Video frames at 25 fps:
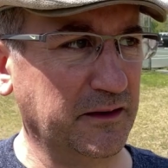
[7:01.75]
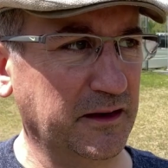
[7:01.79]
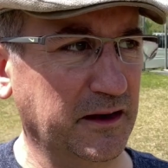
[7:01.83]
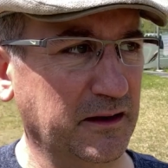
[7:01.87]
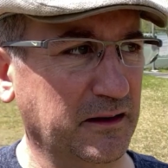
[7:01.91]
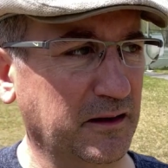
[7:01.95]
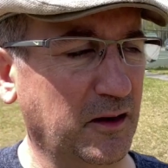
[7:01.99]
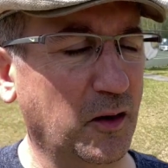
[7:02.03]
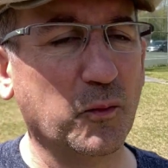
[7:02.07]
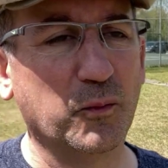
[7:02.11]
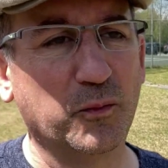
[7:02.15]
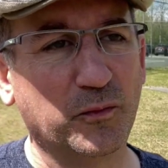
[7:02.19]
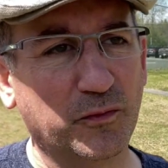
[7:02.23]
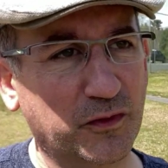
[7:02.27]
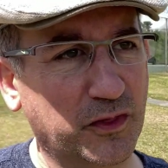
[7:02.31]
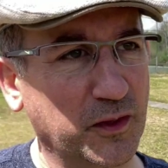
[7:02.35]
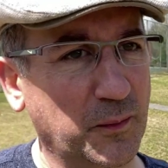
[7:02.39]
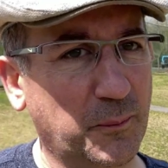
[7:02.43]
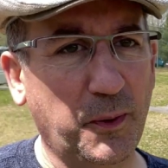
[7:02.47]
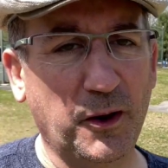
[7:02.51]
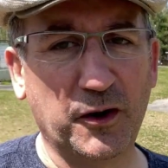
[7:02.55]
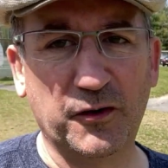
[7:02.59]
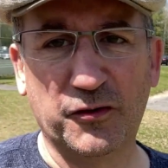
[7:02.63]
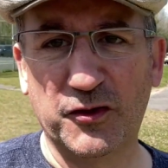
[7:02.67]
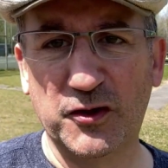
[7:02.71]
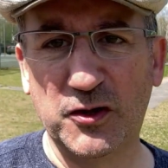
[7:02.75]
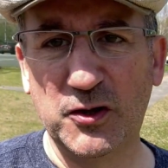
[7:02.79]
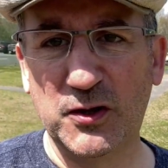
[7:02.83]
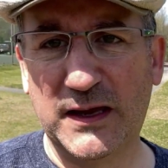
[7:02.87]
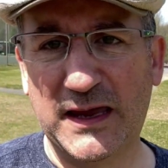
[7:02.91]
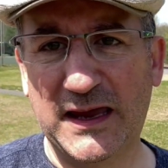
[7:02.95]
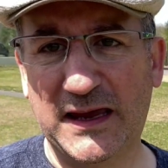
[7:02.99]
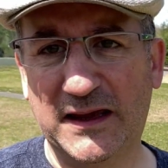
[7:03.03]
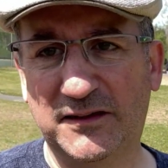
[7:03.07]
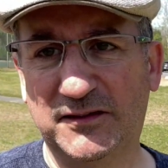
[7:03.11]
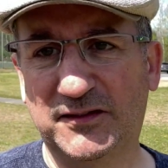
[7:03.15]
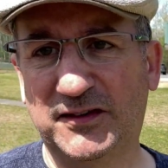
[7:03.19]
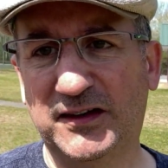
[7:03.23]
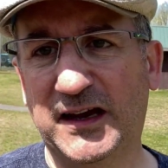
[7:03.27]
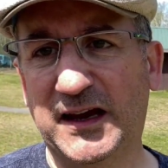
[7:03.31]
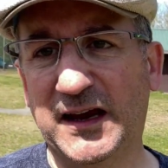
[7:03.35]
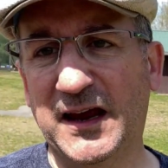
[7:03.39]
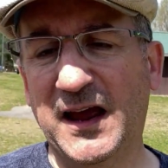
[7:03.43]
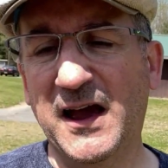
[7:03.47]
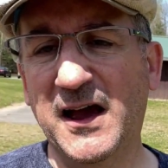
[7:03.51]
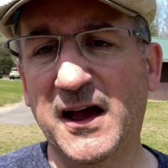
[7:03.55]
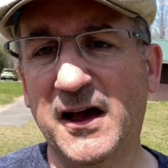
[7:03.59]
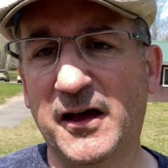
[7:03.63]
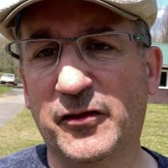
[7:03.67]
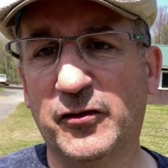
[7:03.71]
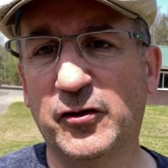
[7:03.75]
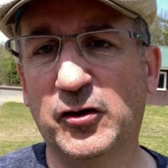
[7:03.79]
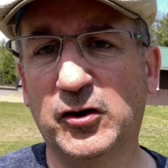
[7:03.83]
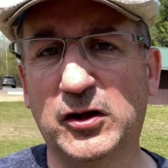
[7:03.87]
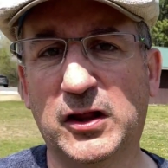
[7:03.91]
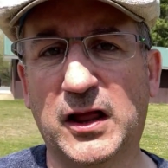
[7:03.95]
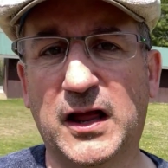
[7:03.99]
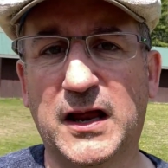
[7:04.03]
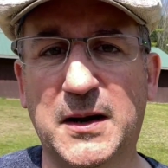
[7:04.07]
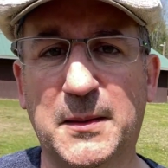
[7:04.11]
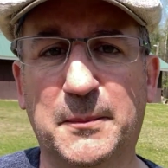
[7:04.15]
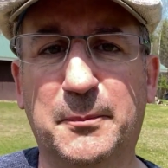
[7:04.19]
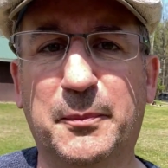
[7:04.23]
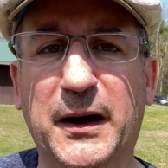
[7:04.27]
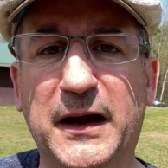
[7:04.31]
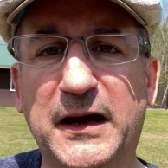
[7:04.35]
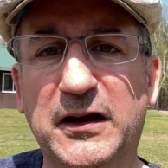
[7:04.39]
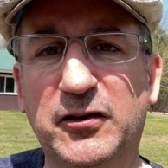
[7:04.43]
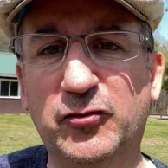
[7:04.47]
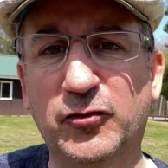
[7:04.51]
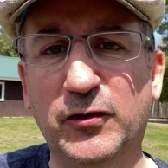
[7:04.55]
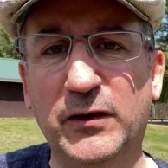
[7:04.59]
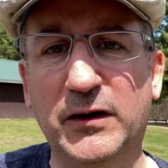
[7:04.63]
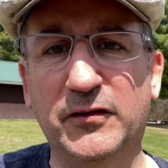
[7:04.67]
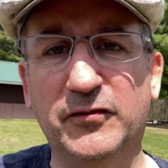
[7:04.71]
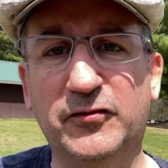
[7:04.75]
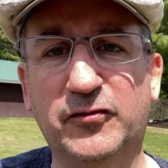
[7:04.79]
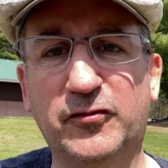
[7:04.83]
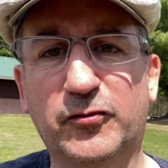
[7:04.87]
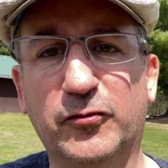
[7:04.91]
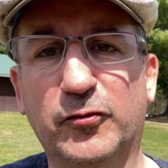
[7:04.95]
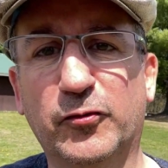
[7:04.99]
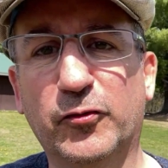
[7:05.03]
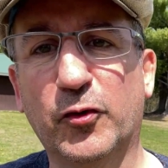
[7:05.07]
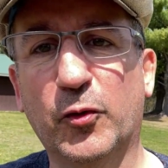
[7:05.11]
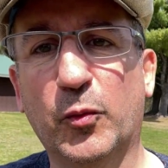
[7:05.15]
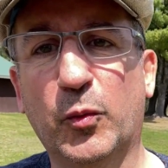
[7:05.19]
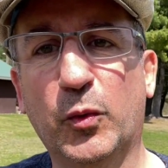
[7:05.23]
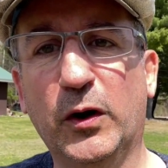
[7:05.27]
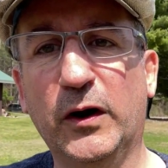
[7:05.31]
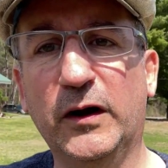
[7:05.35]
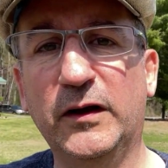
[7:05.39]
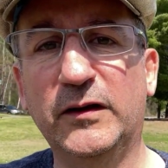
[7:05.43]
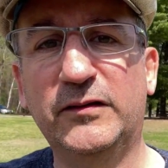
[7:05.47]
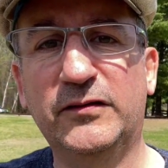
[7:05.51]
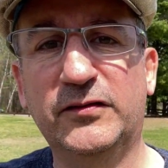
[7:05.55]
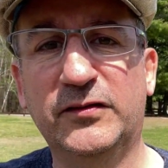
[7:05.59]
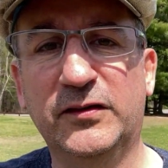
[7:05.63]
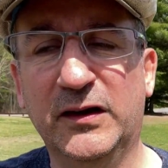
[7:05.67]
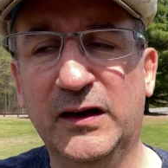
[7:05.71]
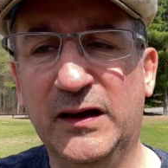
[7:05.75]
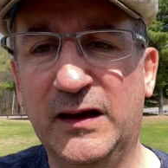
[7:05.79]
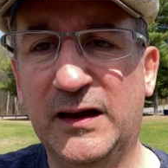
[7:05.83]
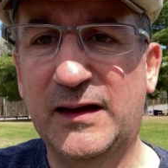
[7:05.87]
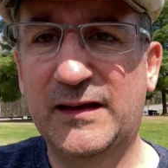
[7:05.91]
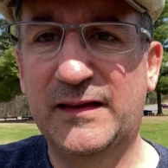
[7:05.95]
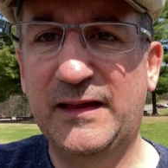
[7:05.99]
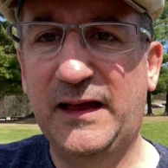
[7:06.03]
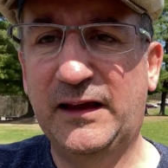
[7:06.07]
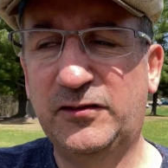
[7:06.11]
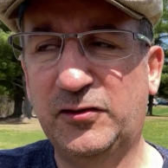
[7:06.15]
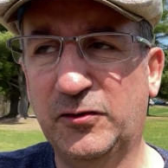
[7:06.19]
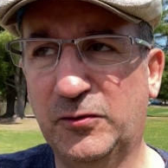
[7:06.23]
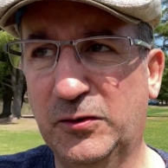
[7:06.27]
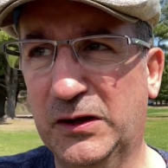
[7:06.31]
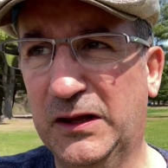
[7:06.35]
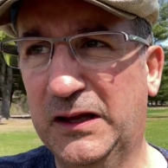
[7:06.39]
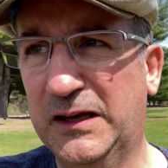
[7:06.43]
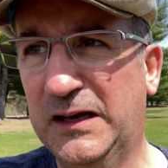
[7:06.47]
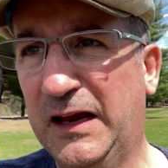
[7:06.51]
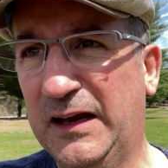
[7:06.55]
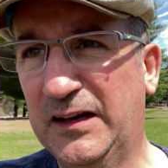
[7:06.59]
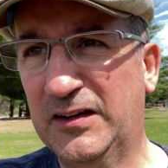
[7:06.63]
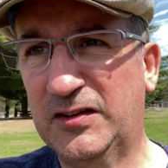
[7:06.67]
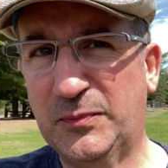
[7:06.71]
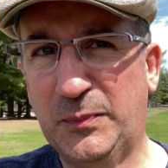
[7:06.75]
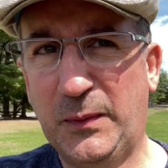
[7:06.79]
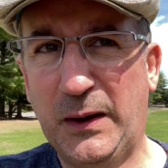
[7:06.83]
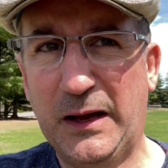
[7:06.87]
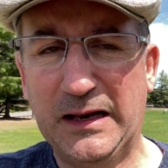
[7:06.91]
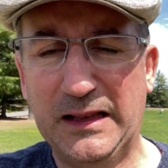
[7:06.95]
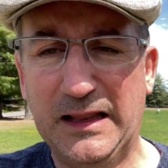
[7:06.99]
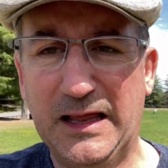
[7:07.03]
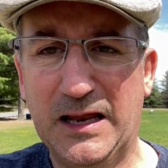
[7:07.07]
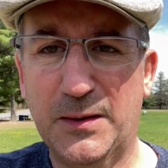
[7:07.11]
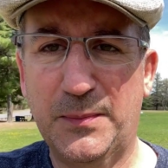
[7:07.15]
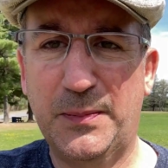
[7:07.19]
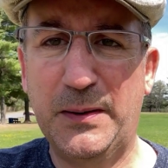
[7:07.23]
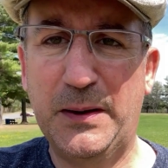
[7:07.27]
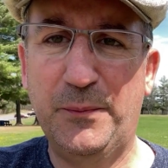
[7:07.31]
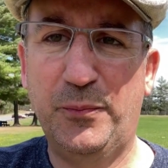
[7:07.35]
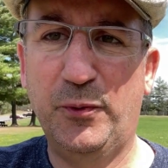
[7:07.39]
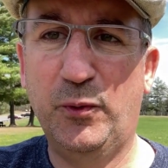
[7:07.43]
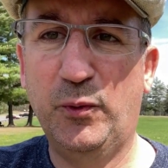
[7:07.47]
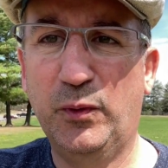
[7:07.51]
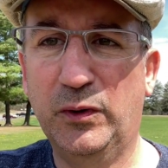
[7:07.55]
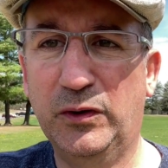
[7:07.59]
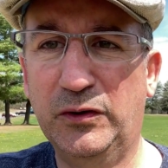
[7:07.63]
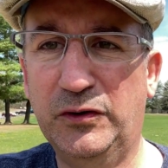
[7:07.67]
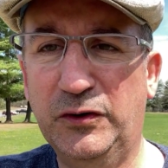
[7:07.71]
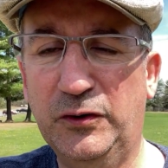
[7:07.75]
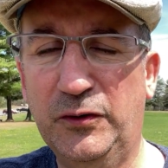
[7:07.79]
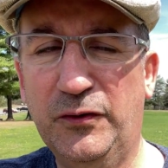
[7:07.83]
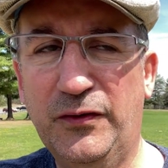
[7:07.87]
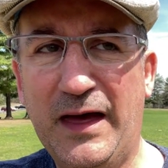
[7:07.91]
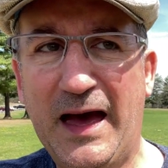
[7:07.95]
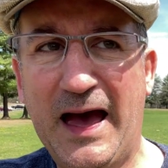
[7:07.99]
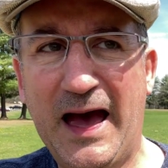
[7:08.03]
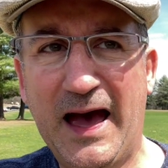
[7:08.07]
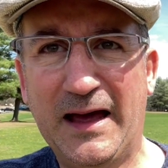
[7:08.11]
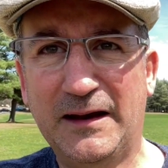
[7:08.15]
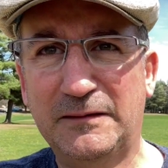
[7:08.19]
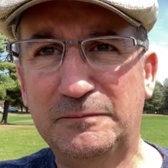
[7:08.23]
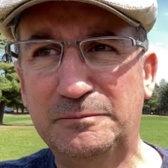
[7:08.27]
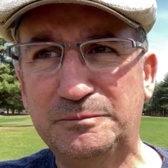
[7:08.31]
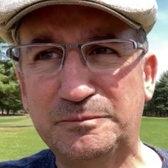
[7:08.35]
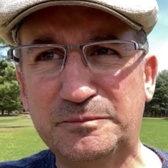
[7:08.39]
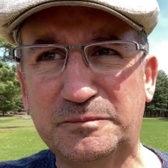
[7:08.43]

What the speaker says: the part that you can't see. There are a lot of bike trails through the woods. That's a really nice spot. A lot of people will do that.